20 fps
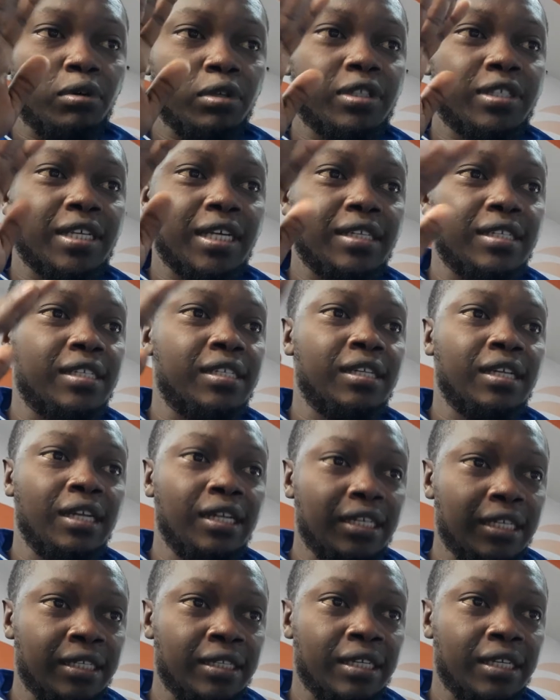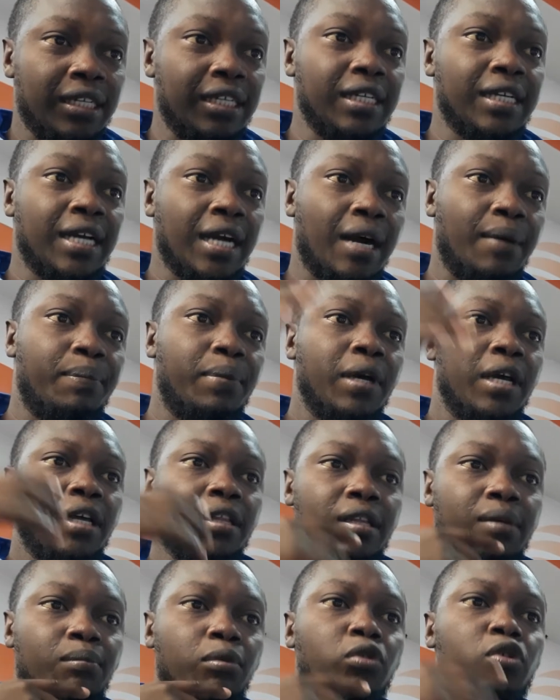sides in the League Cup,
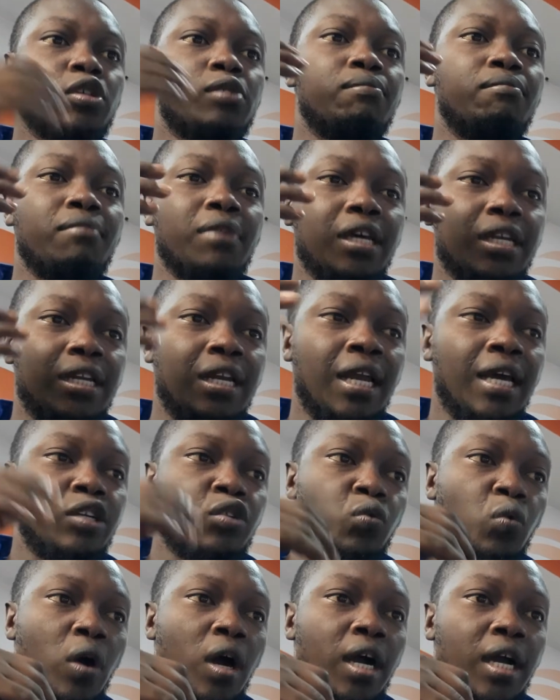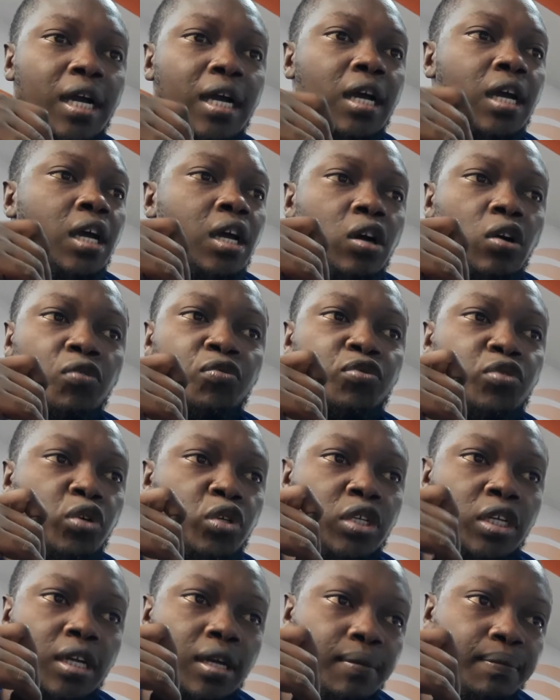the Blues made light work of
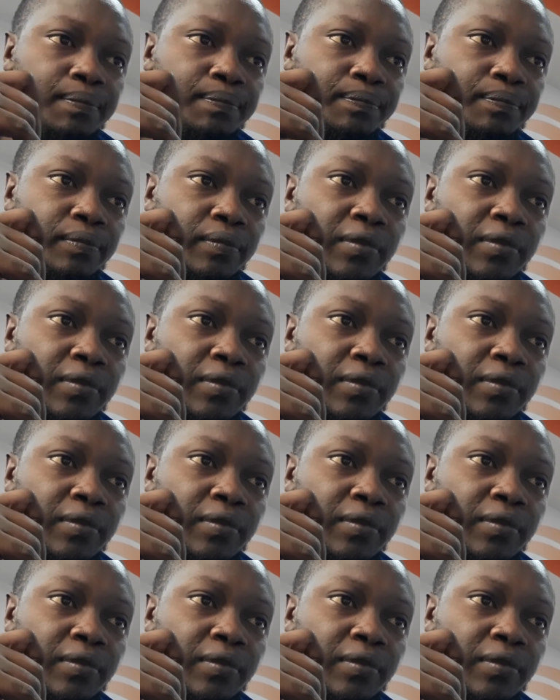Tottenham.